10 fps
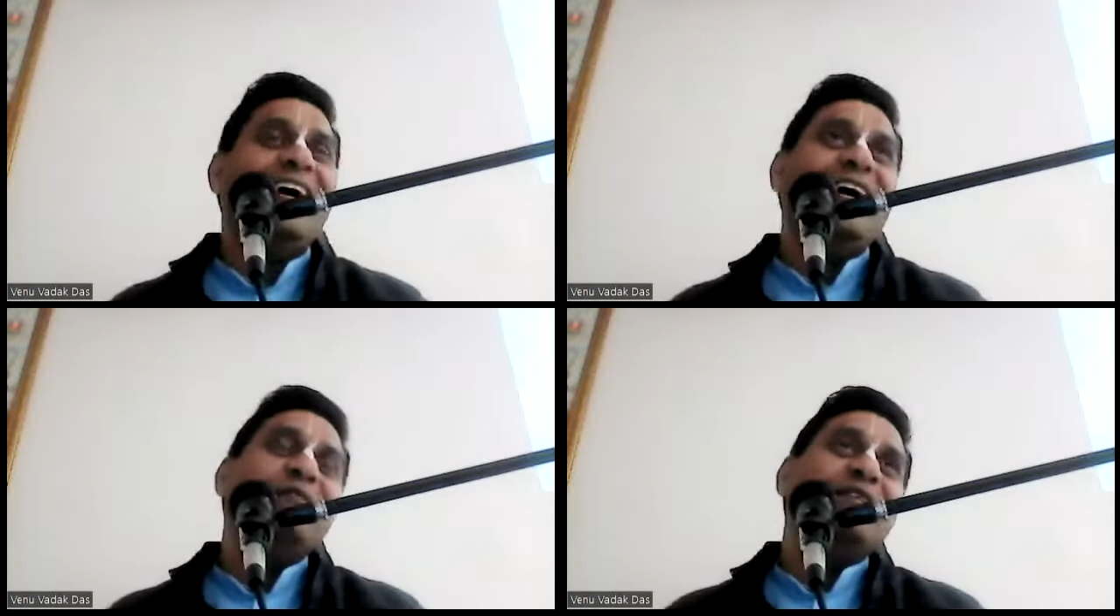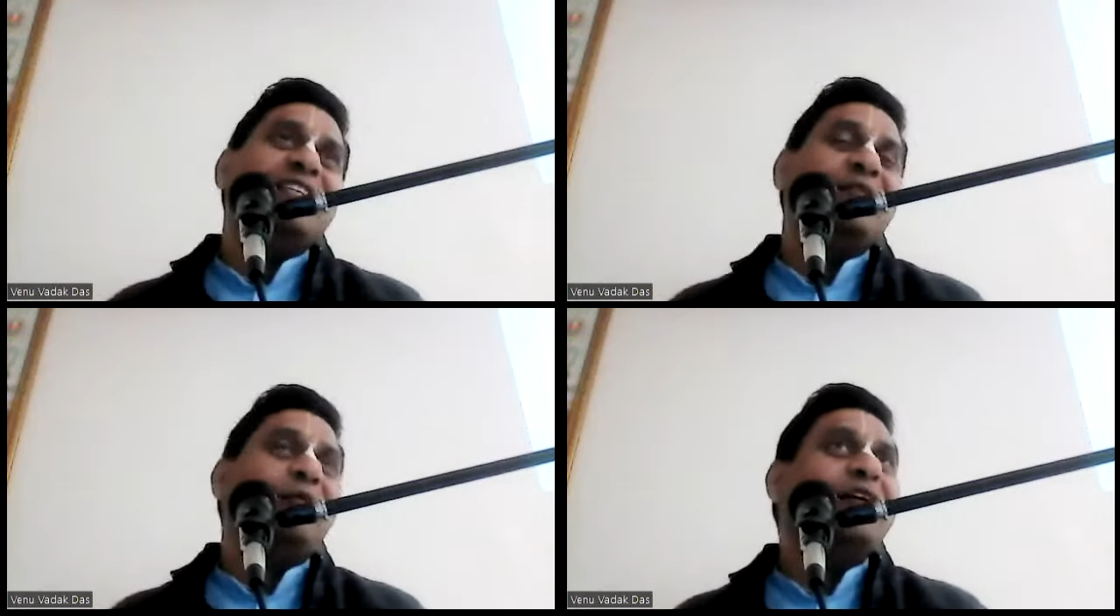And we
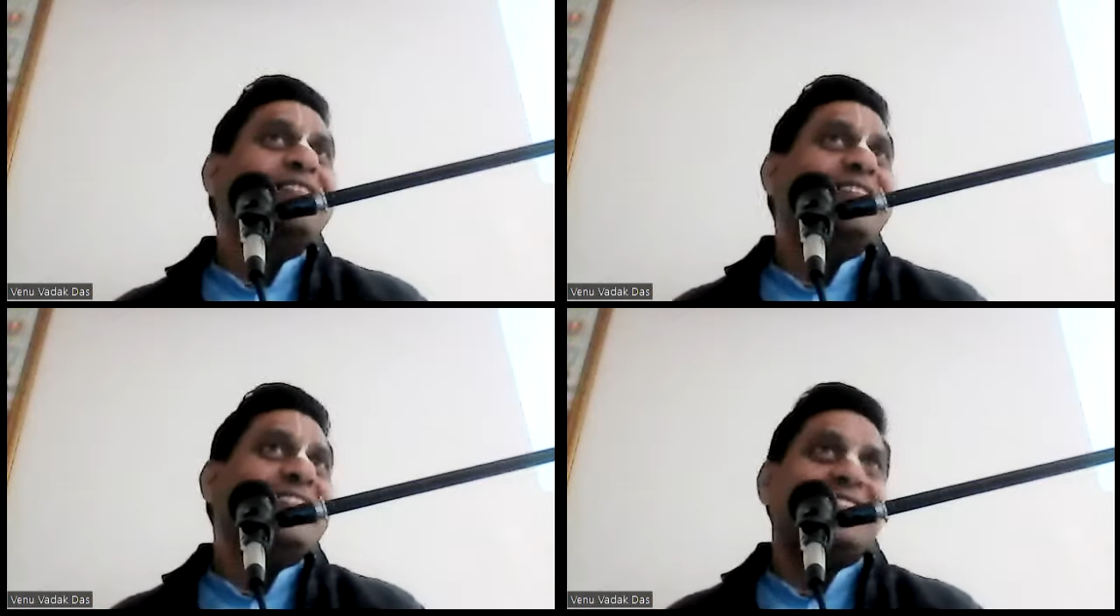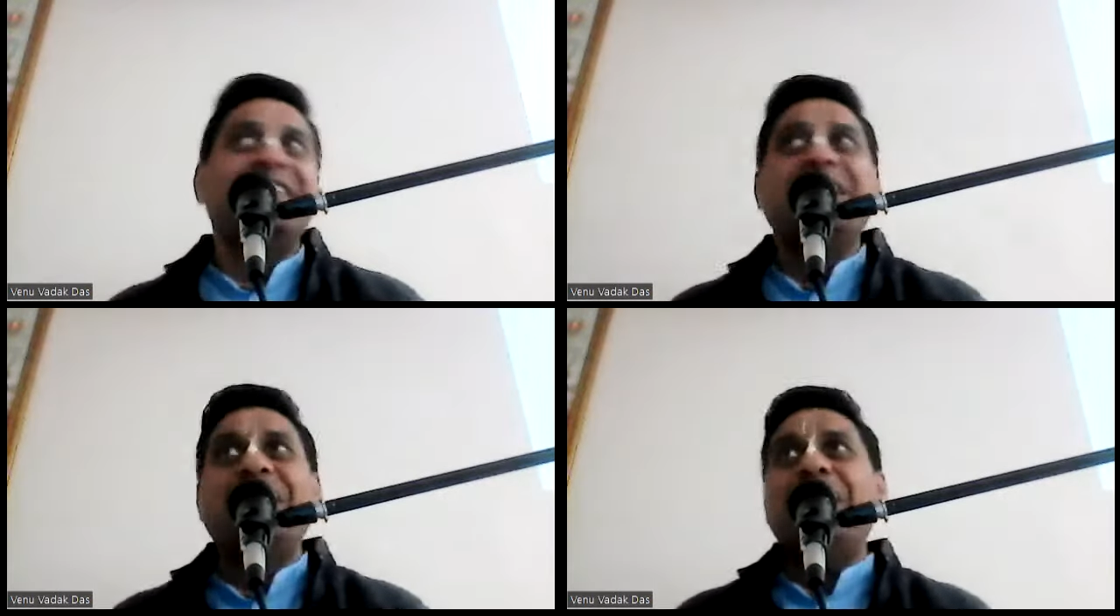said, what is
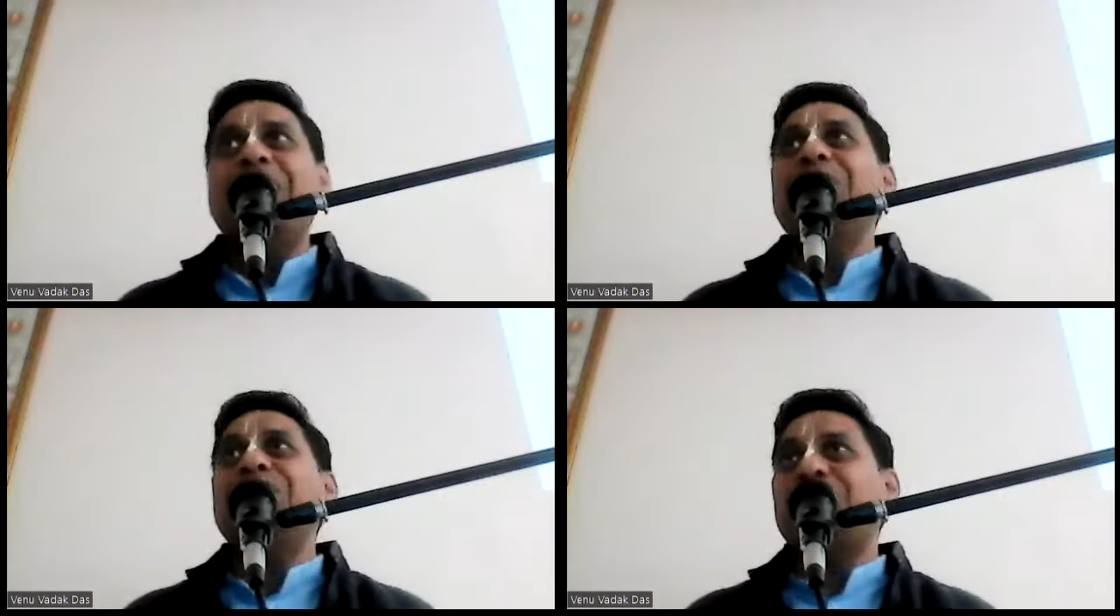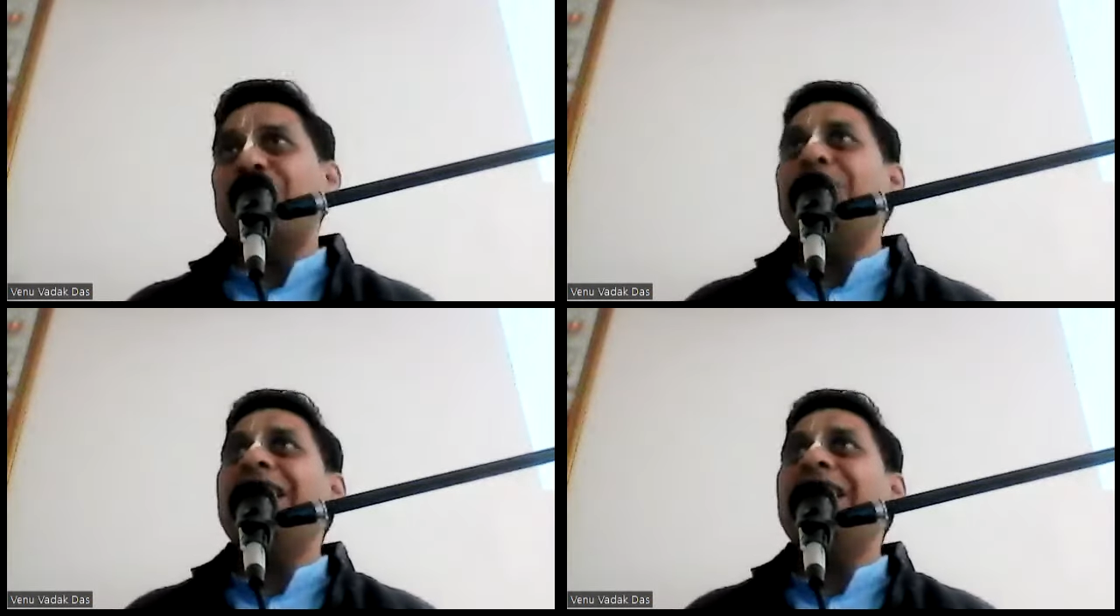this? It'll be so